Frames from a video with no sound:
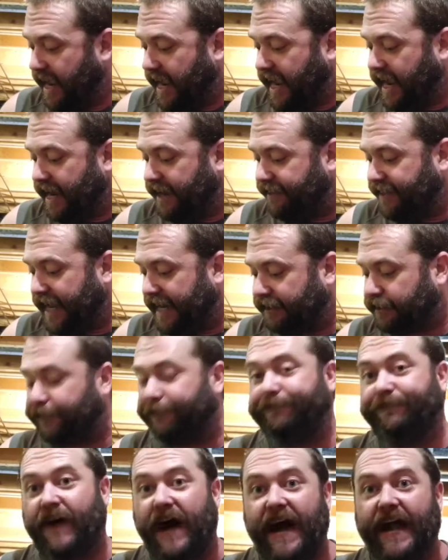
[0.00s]
And that's
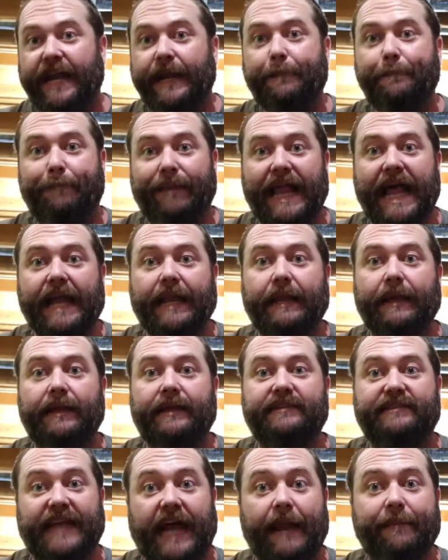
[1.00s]
fine black
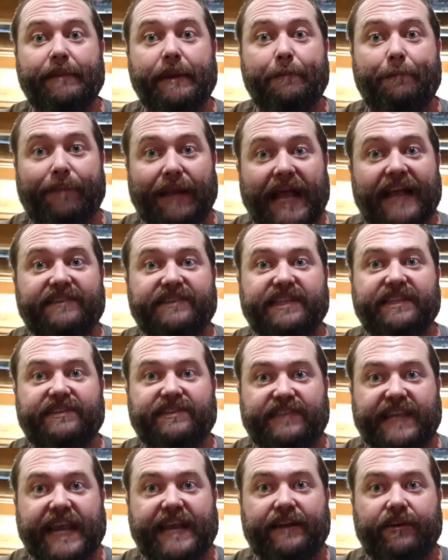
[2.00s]
diamond blasting
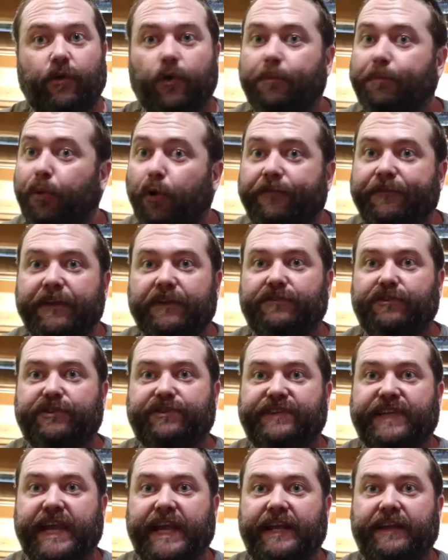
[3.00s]
sand or pool filter
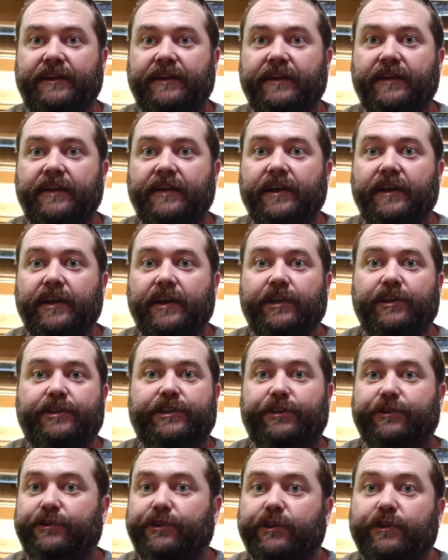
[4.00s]
sand.
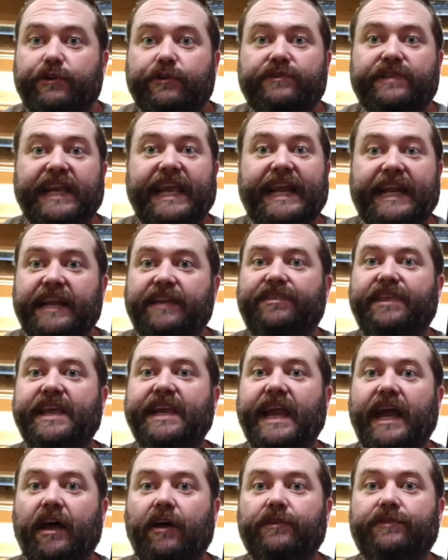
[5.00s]
You use
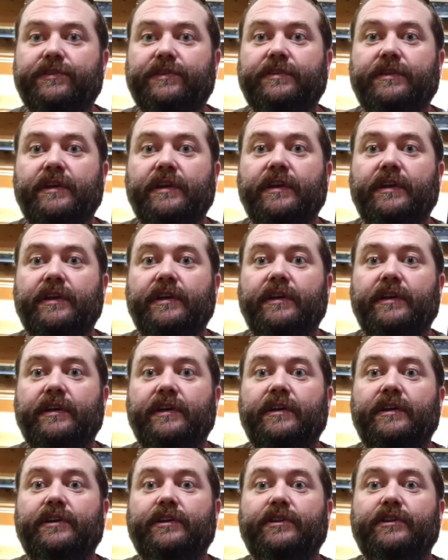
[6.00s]
anything else,
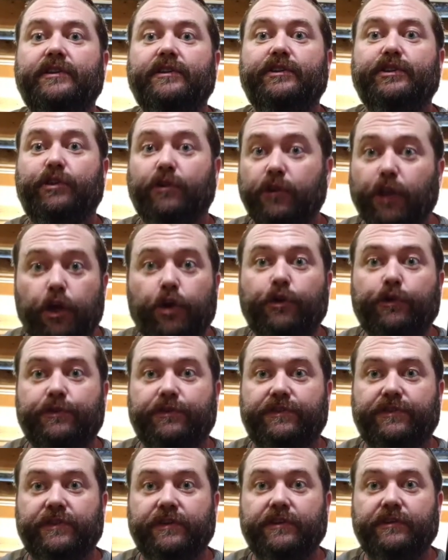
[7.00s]
you
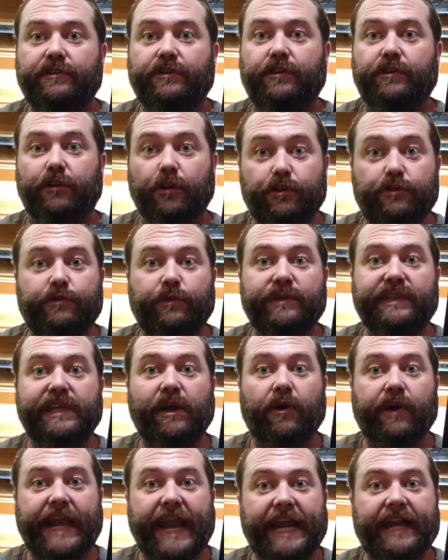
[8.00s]
lose. You lose with
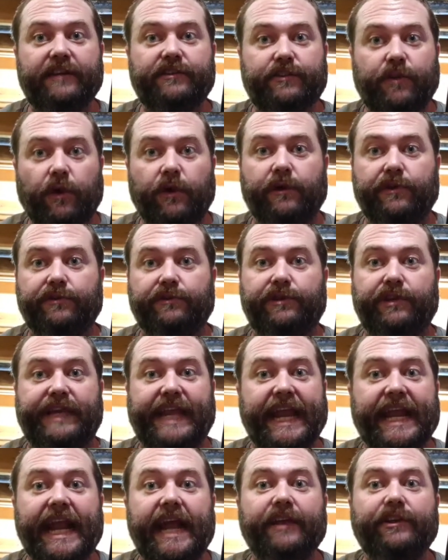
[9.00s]
the organic soil. You
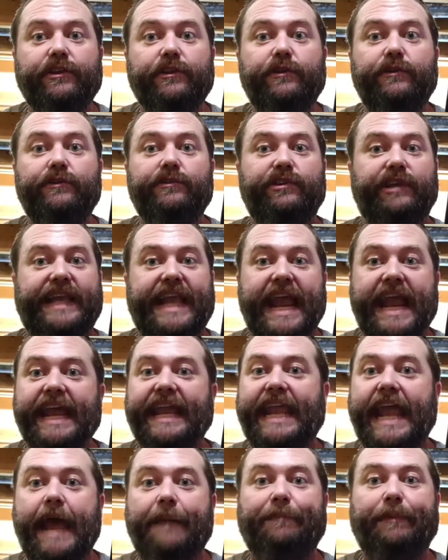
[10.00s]
can't
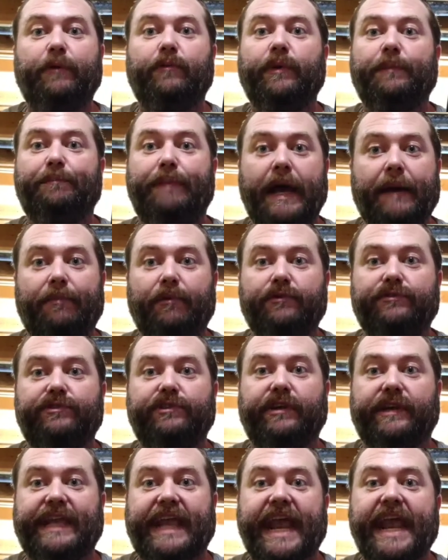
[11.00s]
cap it with pebbles.
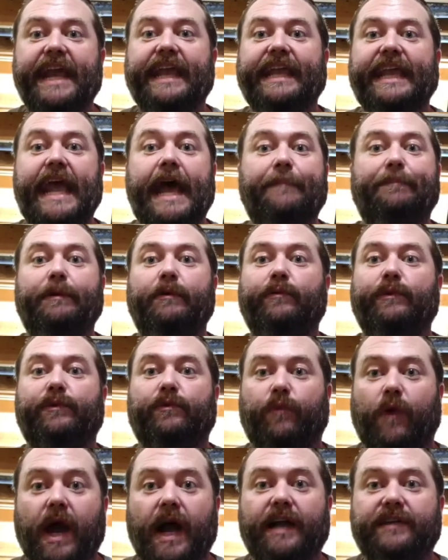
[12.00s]
You can't cap it
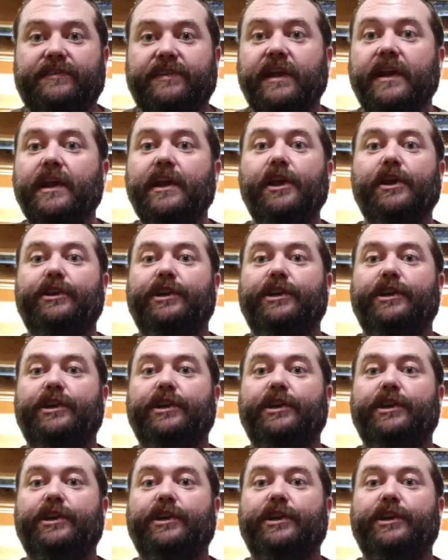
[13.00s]
with rocks.